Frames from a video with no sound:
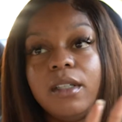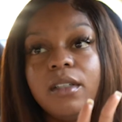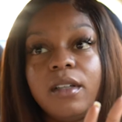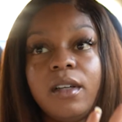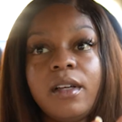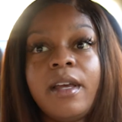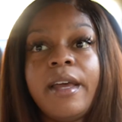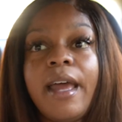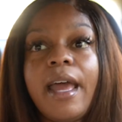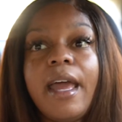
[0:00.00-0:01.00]

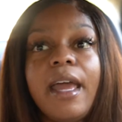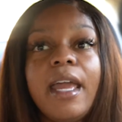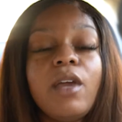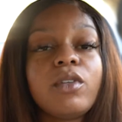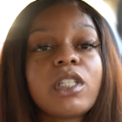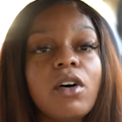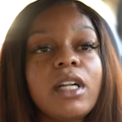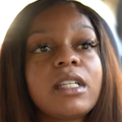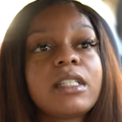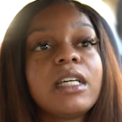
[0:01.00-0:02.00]
And he told
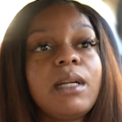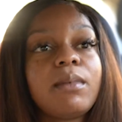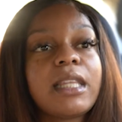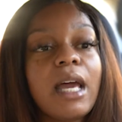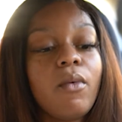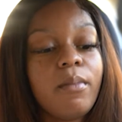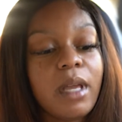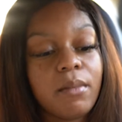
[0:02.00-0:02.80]
us to tell them they won't be